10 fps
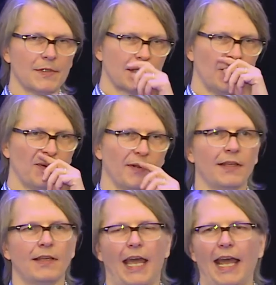So
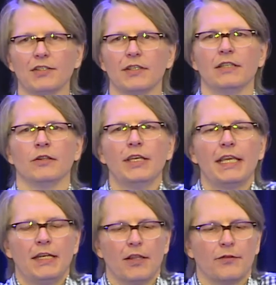actually
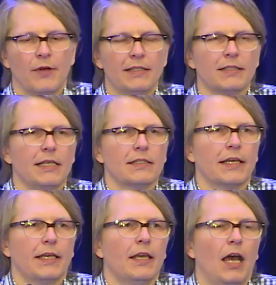looking into the threats in these,
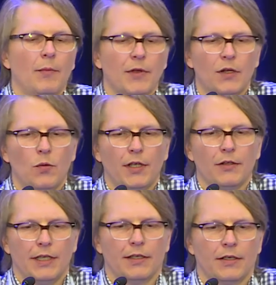like I'm going to
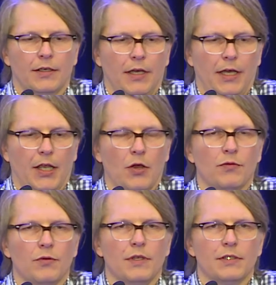quickly go
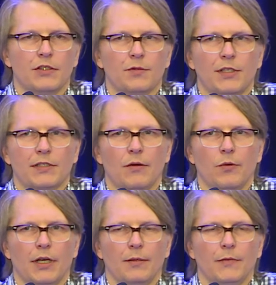through this just because I
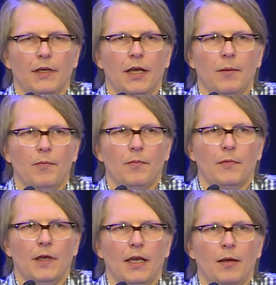want to
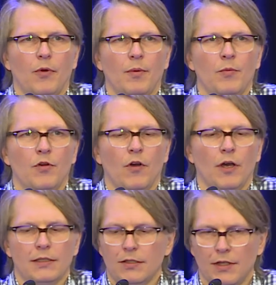probably move
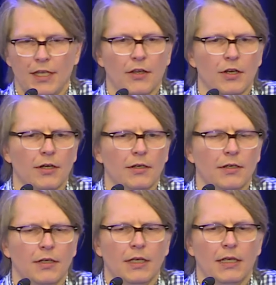on to the other
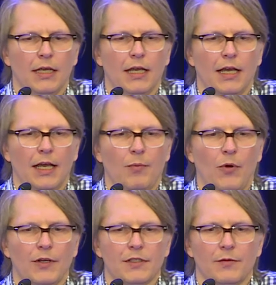
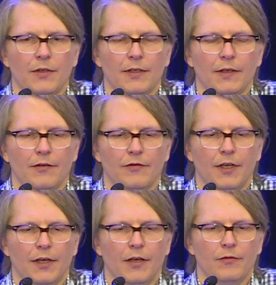parts
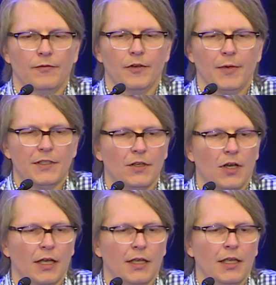of my
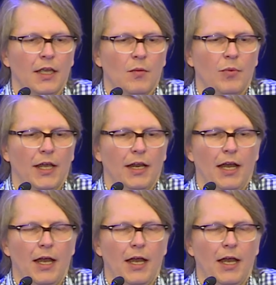talk. But